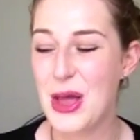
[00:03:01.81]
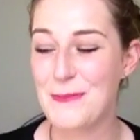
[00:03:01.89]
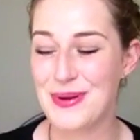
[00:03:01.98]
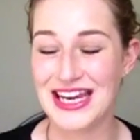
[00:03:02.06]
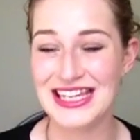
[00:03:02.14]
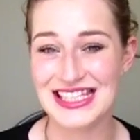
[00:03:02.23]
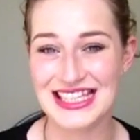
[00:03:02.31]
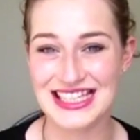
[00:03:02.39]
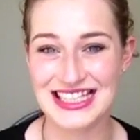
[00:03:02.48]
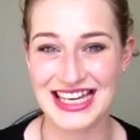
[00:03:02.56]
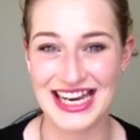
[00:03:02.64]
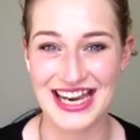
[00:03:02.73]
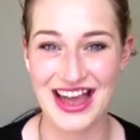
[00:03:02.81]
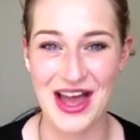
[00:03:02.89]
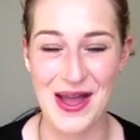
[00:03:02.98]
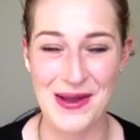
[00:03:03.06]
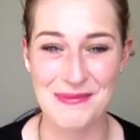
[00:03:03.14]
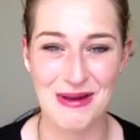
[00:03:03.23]
Basically,
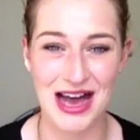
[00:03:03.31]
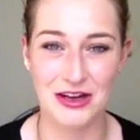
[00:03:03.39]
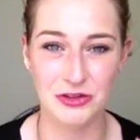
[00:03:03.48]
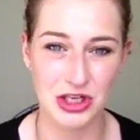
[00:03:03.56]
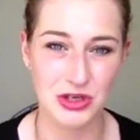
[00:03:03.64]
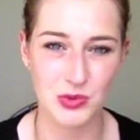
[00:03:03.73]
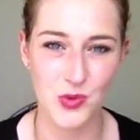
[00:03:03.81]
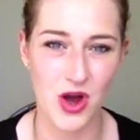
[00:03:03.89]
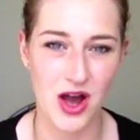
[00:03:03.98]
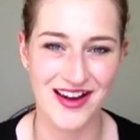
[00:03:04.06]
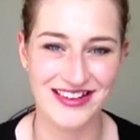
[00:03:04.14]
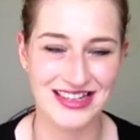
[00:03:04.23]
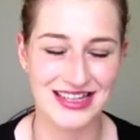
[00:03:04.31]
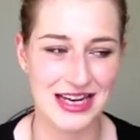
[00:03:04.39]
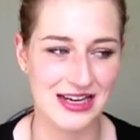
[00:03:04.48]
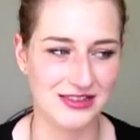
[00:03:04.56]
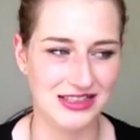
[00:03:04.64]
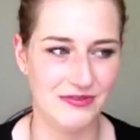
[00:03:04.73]
I'll use one and
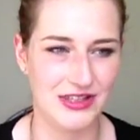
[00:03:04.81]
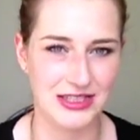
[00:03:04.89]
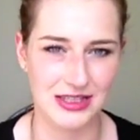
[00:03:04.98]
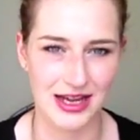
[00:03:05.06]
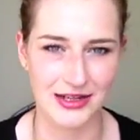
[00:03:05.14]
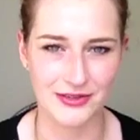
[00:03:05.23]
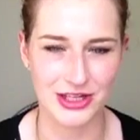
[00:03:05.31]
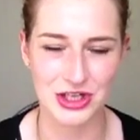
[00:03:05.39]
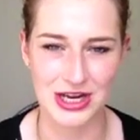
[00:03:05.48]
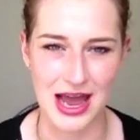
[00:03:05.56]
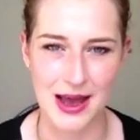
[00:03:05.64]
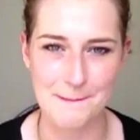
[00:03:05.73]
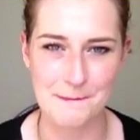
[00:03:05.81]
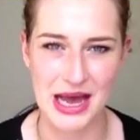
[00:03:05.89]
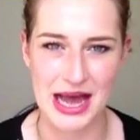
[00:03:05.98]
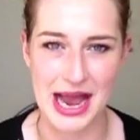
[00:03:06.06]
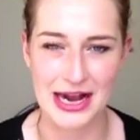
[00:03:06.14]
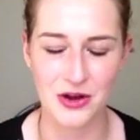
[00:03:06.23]
then I'll leave it to languish in a
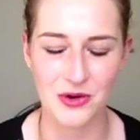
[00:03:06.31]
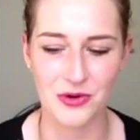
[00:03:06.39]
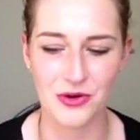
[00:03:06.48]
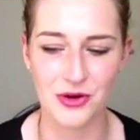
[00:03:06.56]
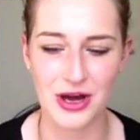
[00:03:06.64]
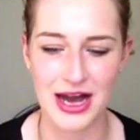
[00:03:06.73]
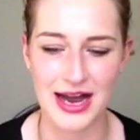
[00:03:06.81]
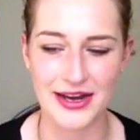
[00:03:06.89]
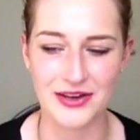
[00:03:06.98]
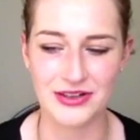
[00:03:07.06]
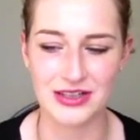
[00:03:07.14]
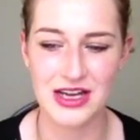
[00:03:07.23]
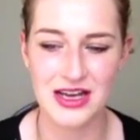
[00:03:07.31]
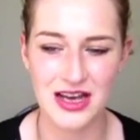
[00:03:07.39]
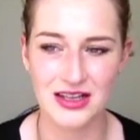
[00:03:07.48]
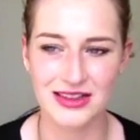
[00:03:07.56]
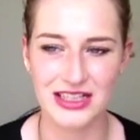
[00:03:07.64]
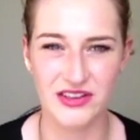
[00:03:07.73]
handbag, or I'll
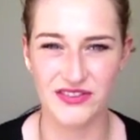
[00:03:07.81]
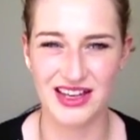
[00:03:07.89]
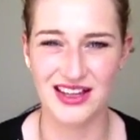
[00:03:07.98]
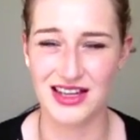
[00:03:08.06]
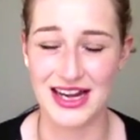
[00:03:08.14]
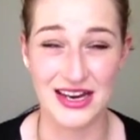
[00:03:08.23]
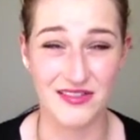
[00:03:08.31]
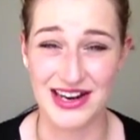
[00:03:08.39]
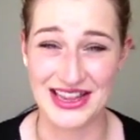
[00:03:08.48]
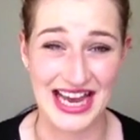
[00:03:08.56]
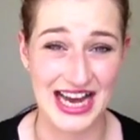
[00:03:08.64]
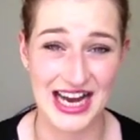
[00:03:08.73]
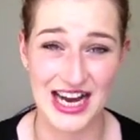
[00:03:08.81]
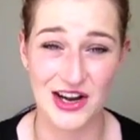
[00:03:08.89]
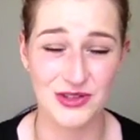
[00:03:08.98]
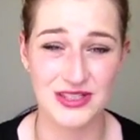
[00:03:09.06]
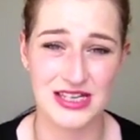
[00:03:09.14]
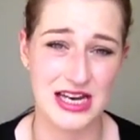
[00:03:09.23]
leave it lying around the
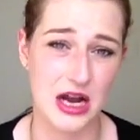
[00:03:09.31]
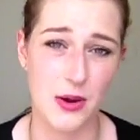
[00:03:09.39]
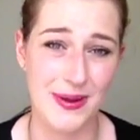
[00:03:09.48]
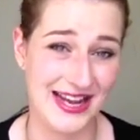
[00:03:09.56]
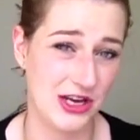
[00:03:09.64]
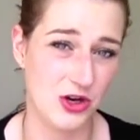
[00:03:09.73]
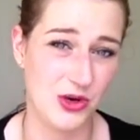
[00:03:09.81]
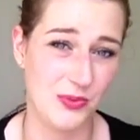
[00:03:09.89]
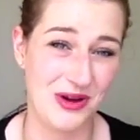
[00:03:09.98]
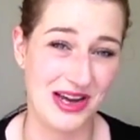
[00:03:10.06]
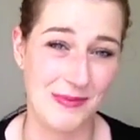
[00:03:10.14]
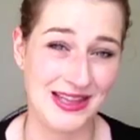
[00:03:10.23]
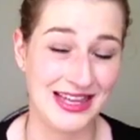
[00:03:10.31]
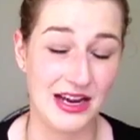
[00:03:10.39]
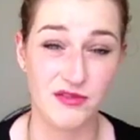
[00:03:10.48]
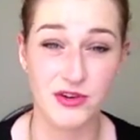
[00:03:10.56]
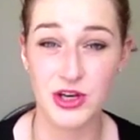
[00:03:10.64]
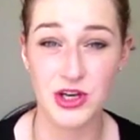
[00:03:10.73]
house and then I'll pick it up when I'm in
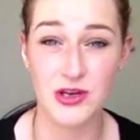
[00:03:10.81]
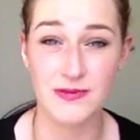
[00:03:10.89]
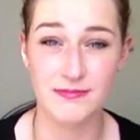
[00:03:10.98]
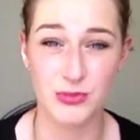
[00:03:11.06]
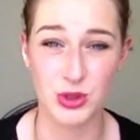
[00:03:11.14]
that room,